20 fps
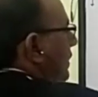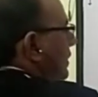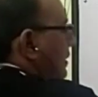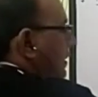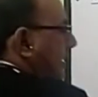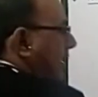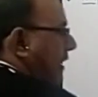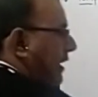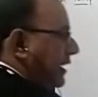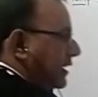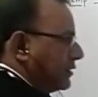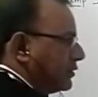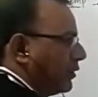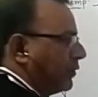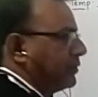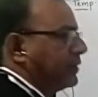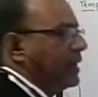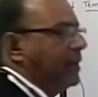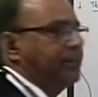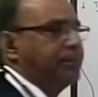this range
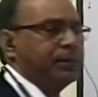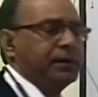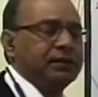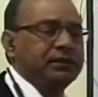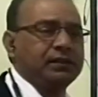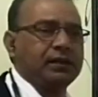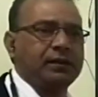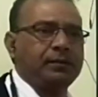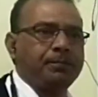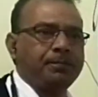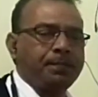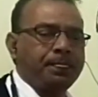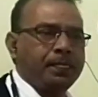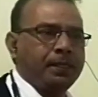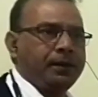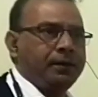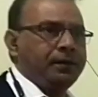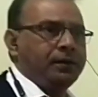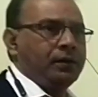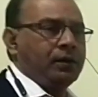of temperature,
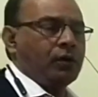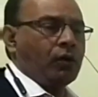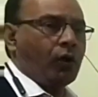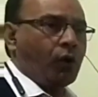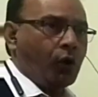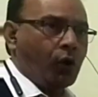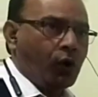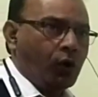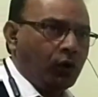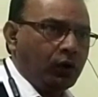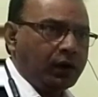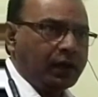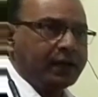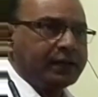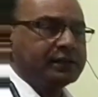all